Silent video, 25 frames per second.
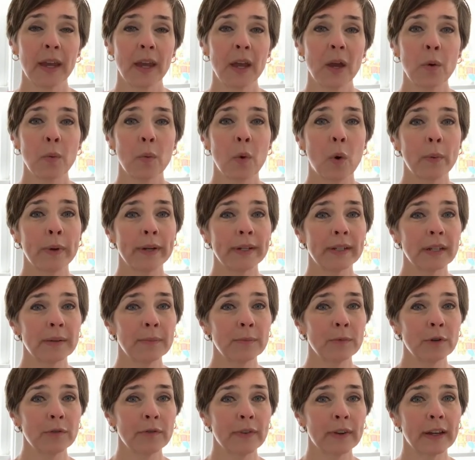When we
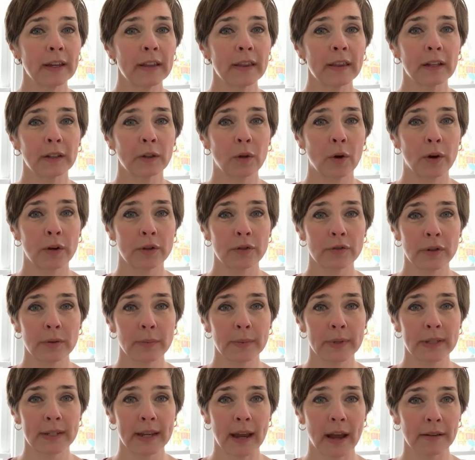did move in, the laundry
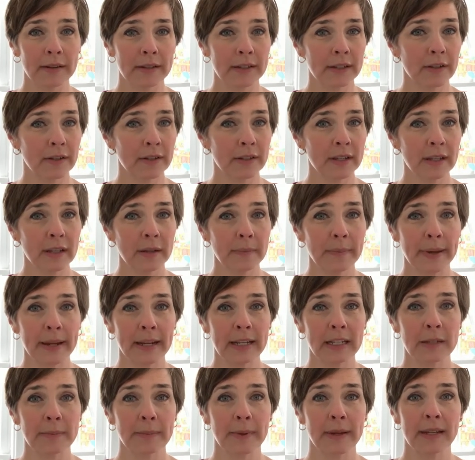was downstairs in the
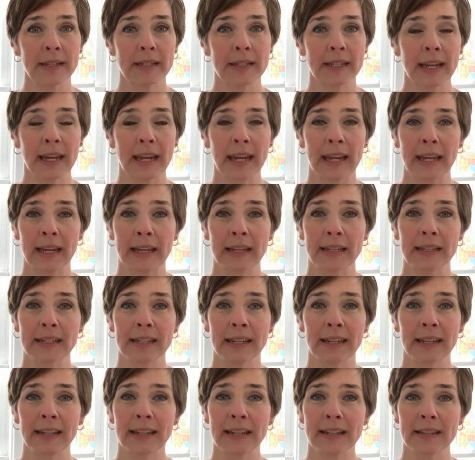basement, and
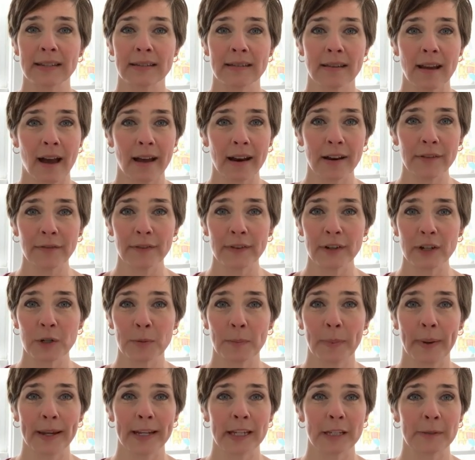it is not a finished
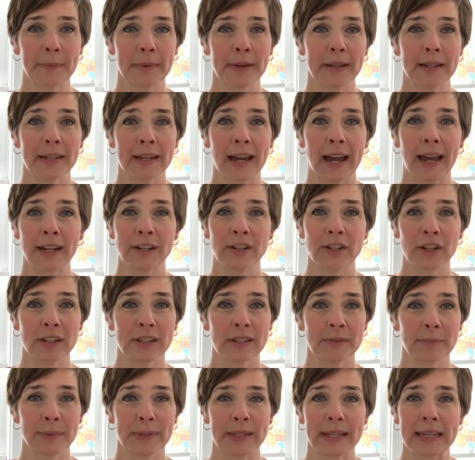basement. I
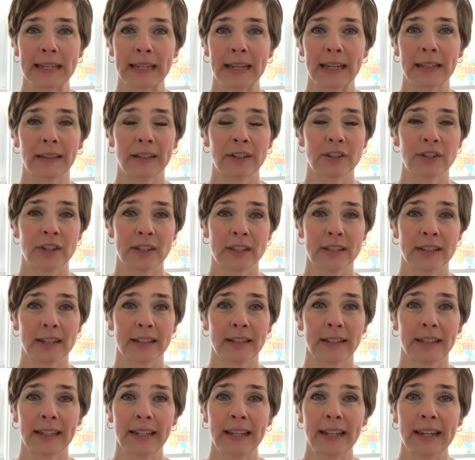just was thinking
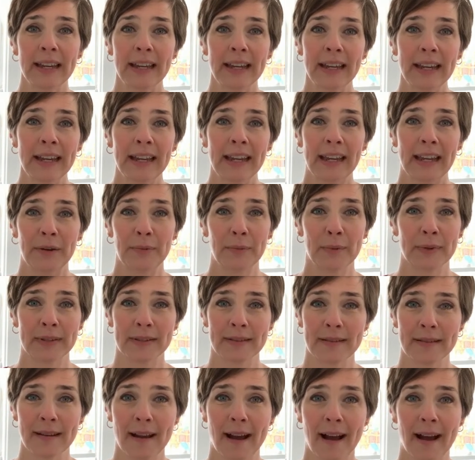logistically, it was
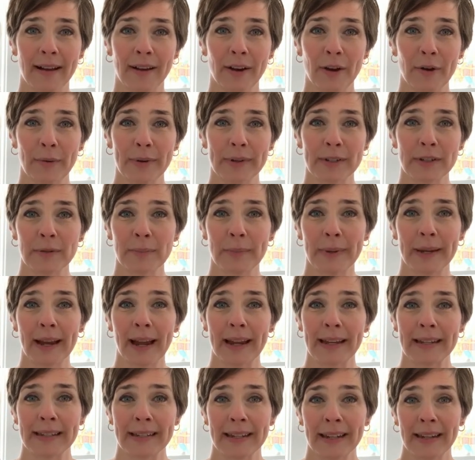not going to be
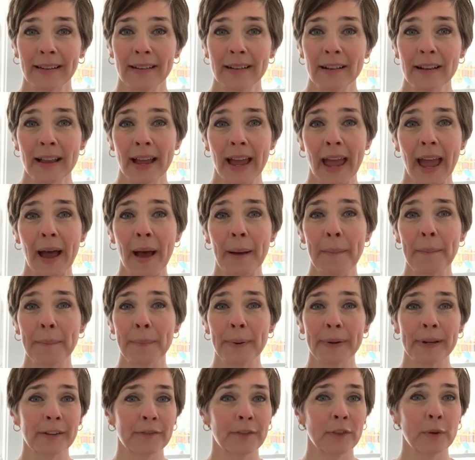ideal,
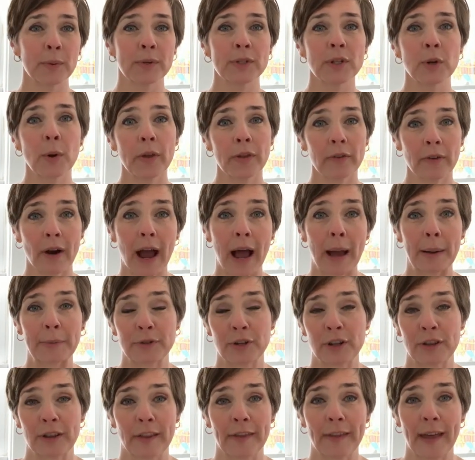but if there was no other
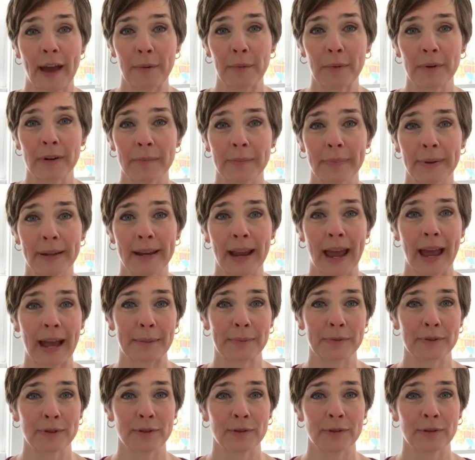option, then that would have been
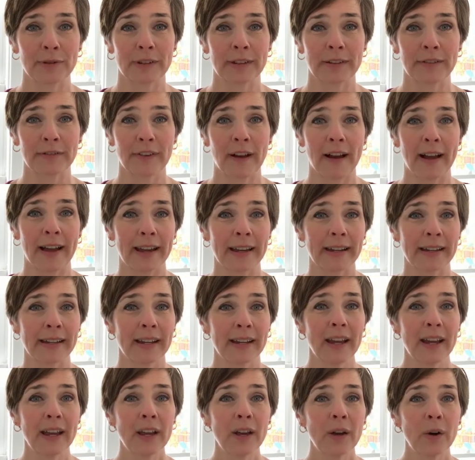absolutely fine.
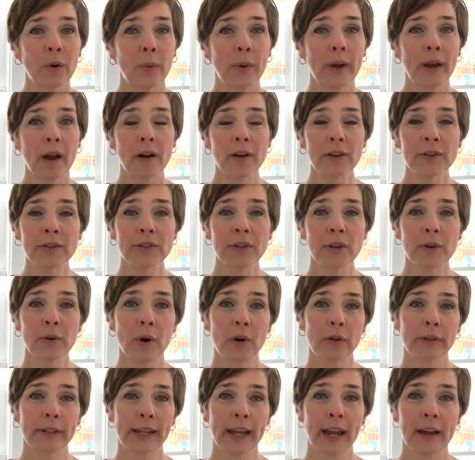We also
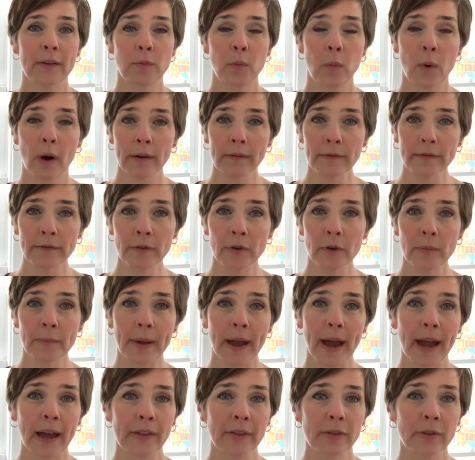only have one full
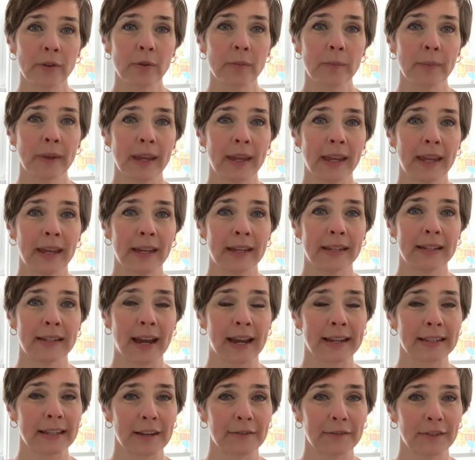bathroom, and
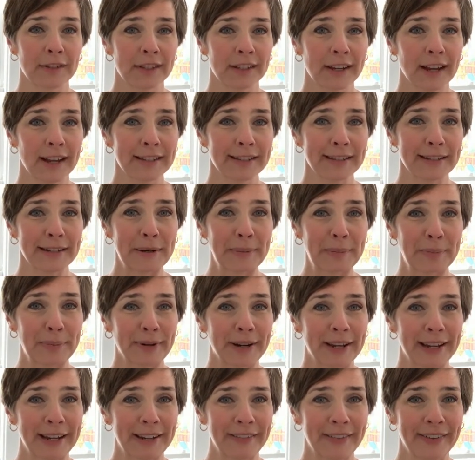as I've discussed in a
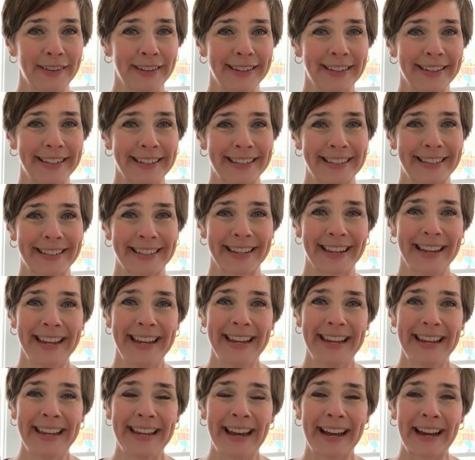previous
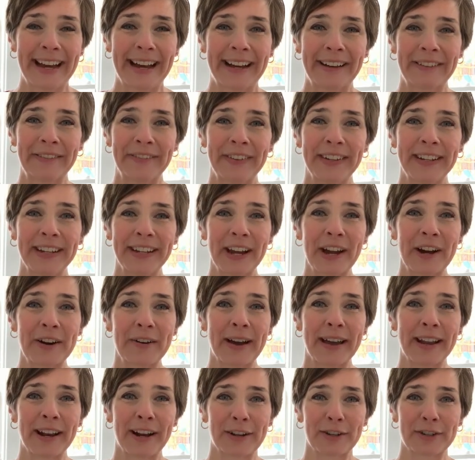video,
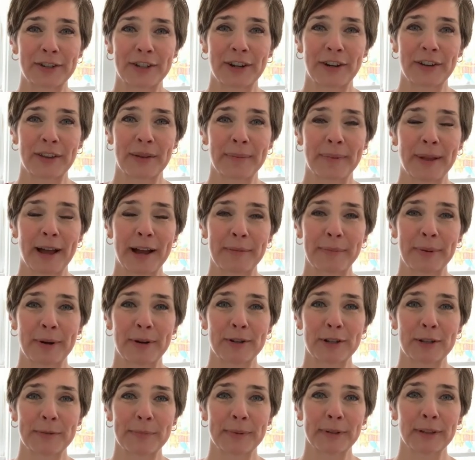and I'll share the blog
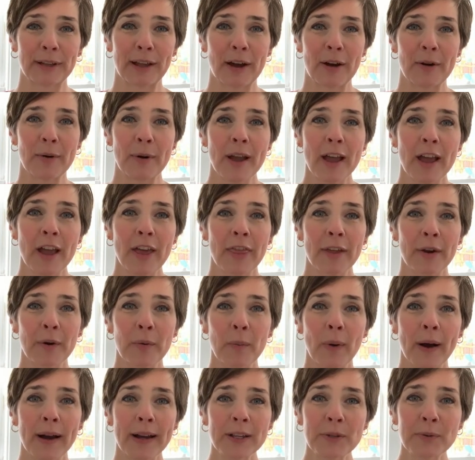post below, there
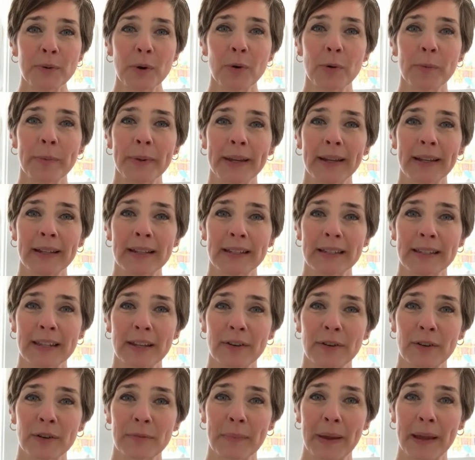was what would be
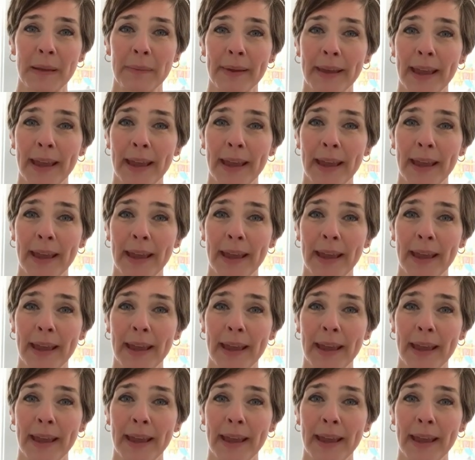considered maybe